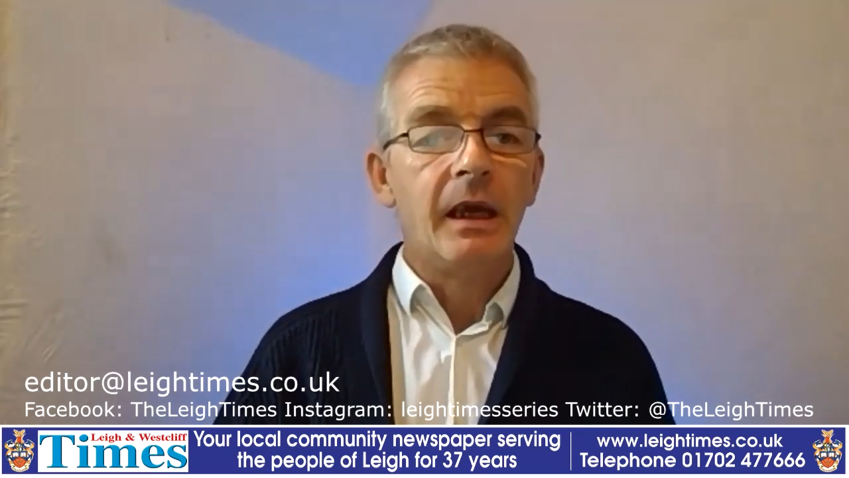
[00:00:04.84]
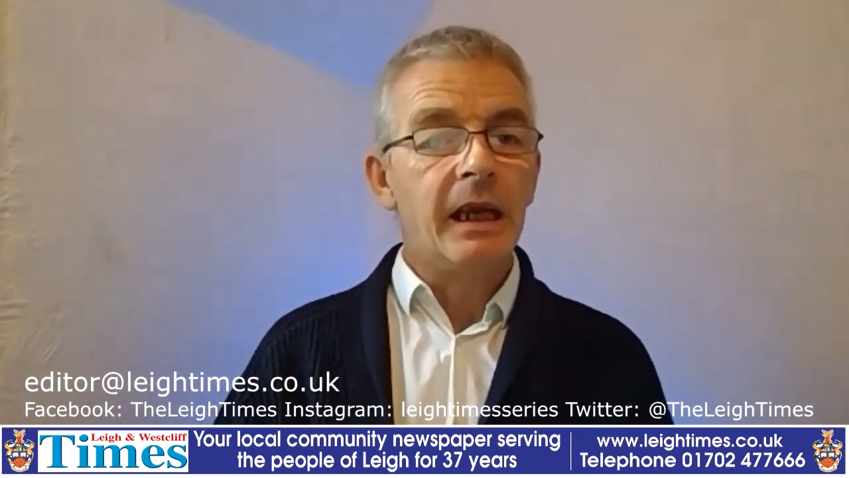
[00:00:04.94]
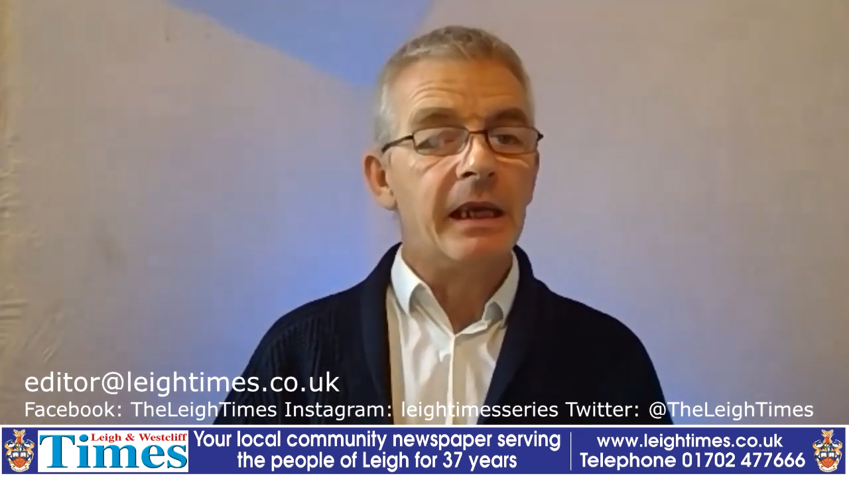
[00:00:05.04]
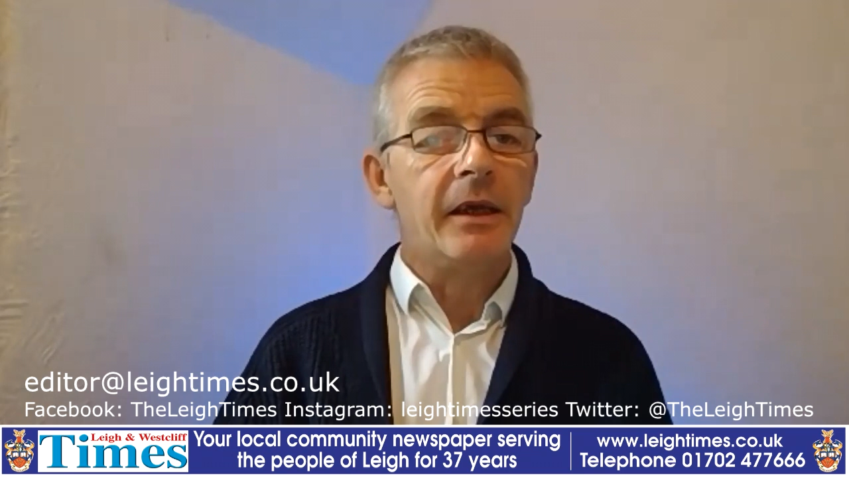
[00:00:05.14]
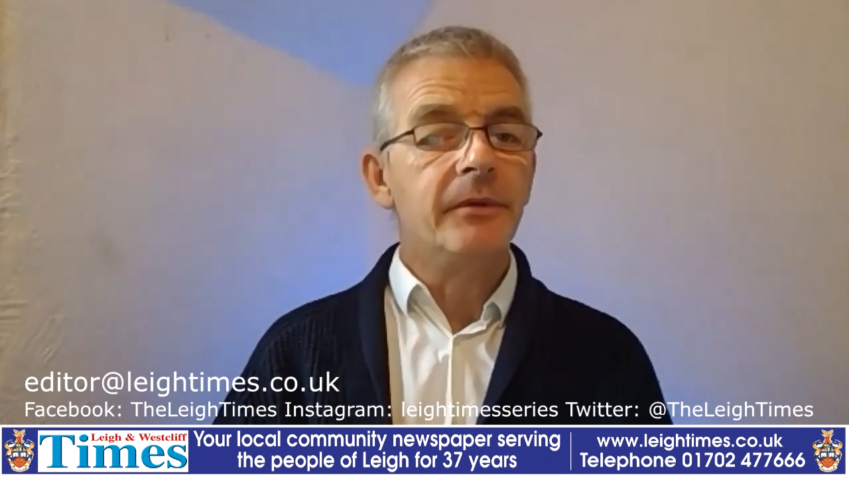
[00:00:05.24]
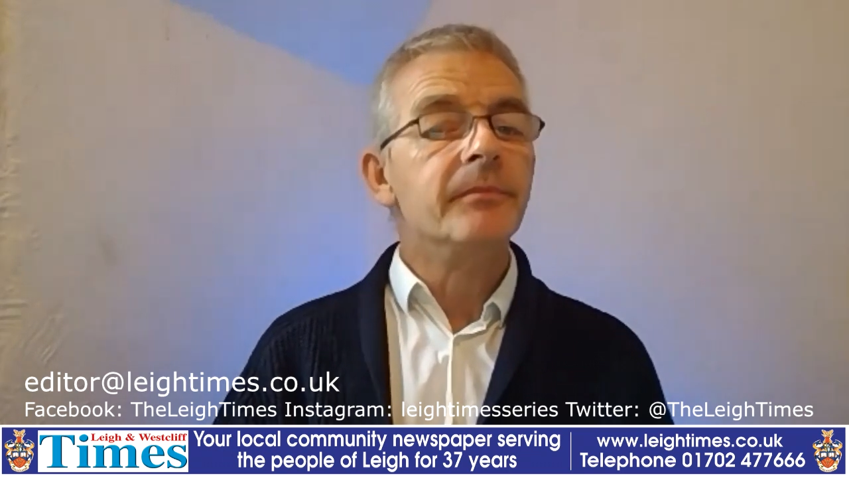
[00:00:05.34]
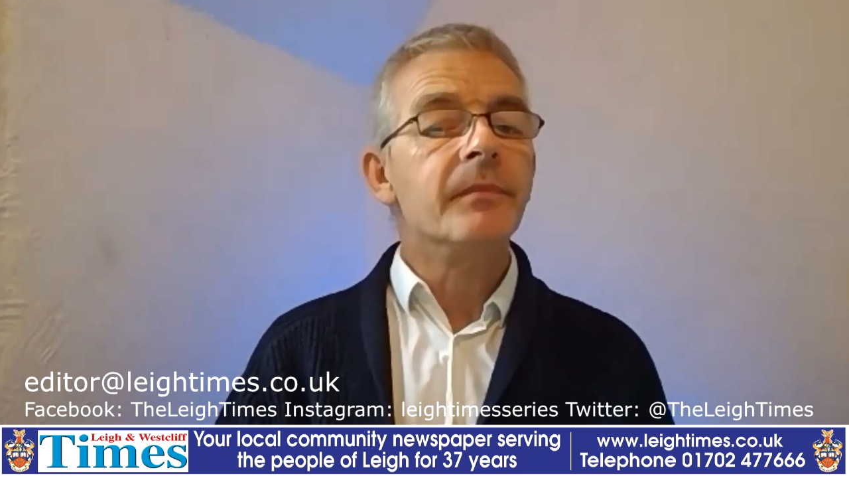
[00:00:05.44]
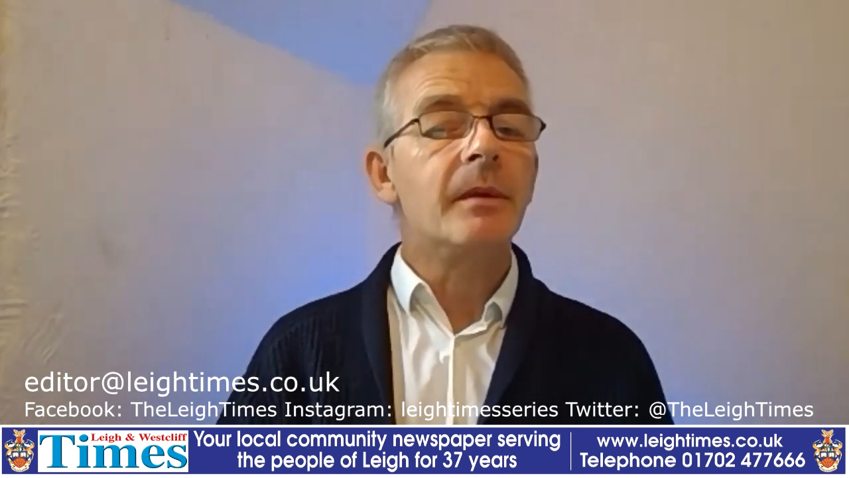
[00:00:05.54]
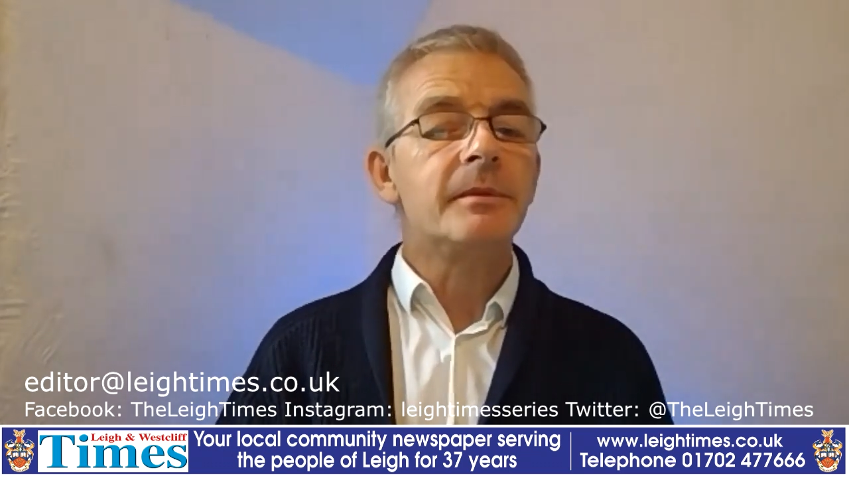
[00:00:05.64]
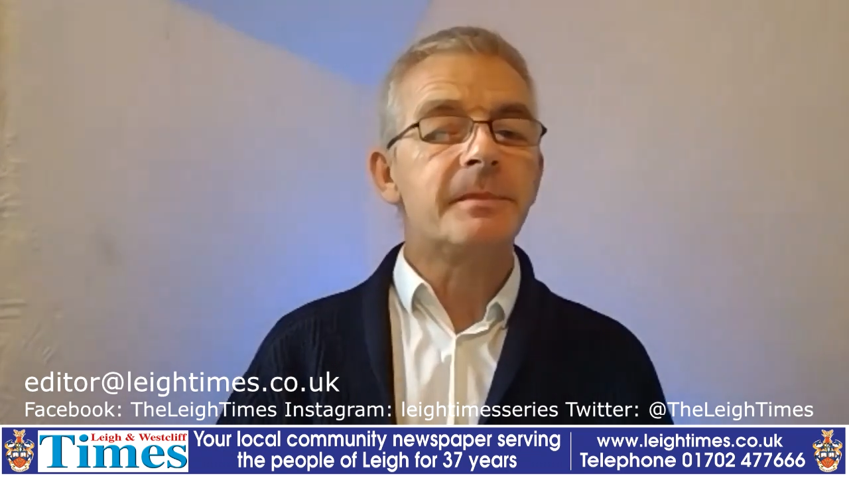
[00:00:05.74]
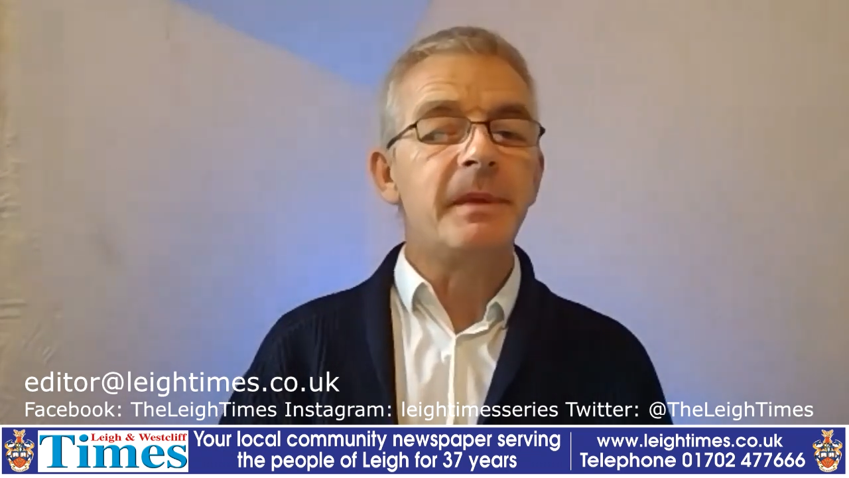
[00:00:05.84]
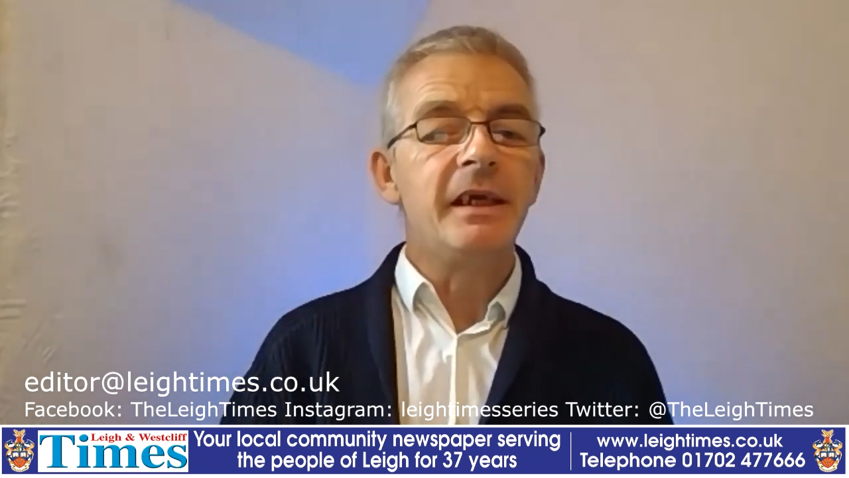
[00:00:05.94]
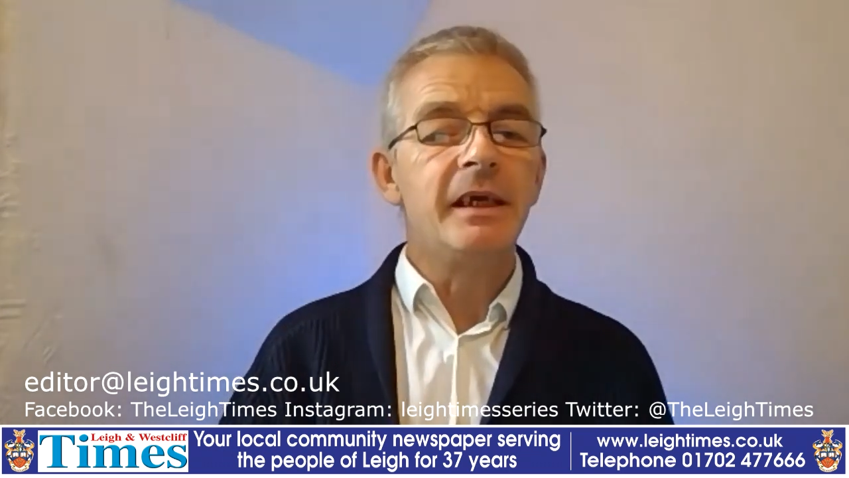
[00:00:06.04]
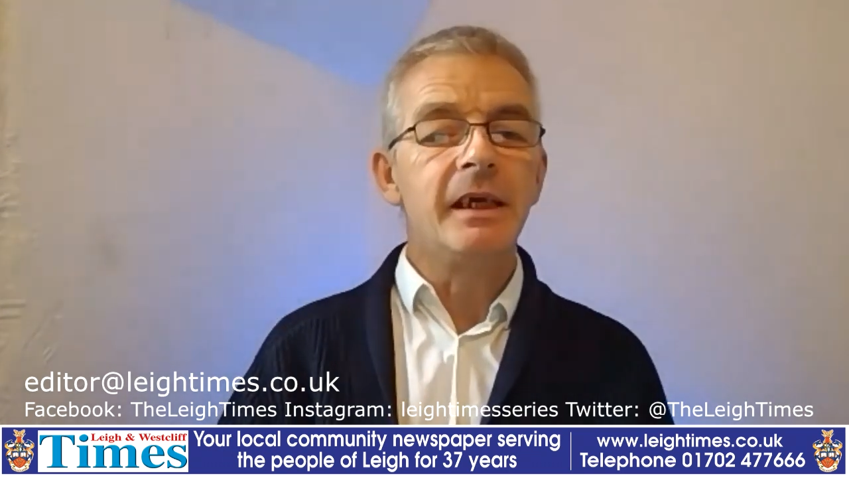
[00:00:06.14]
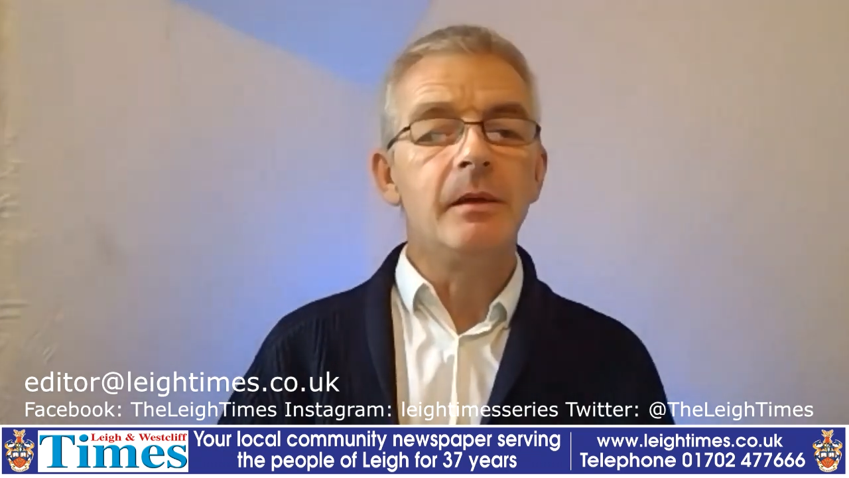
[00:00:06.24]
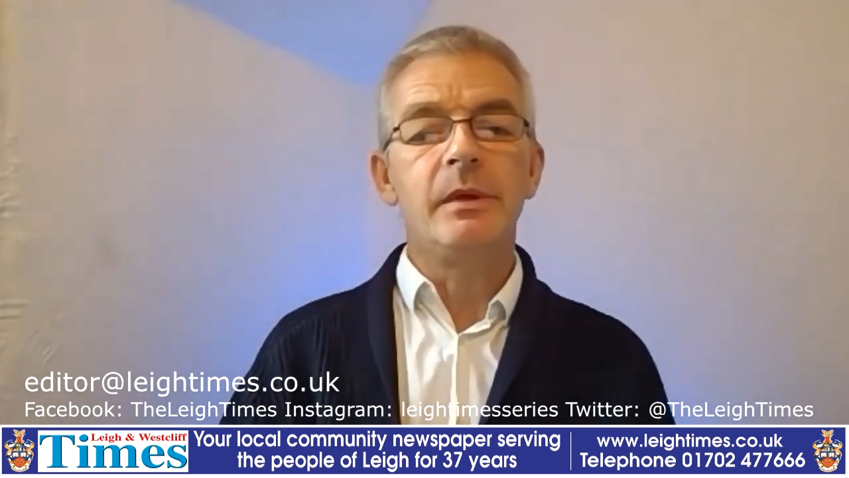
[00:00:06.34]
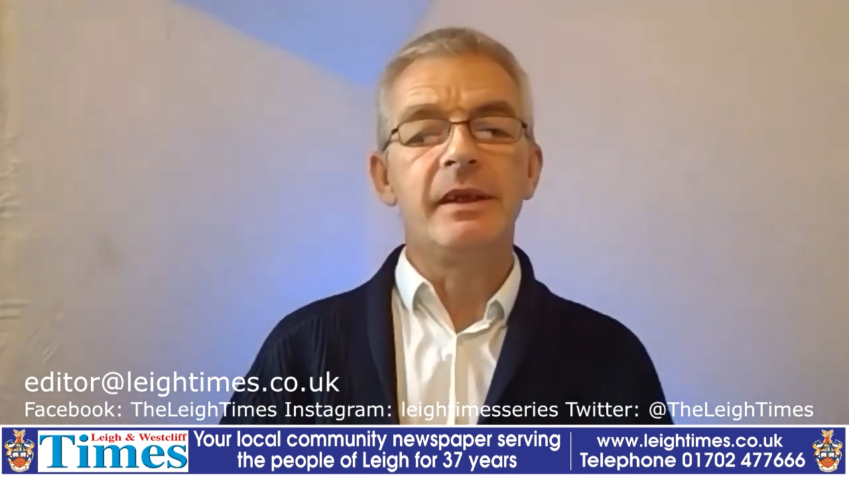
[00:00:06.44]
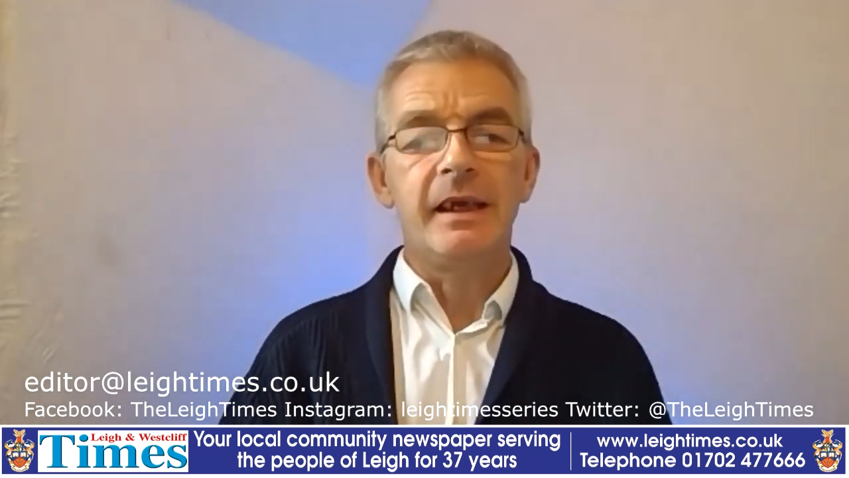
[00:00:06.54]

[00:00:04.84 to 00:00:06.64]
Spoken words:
Hello, I'm speaking with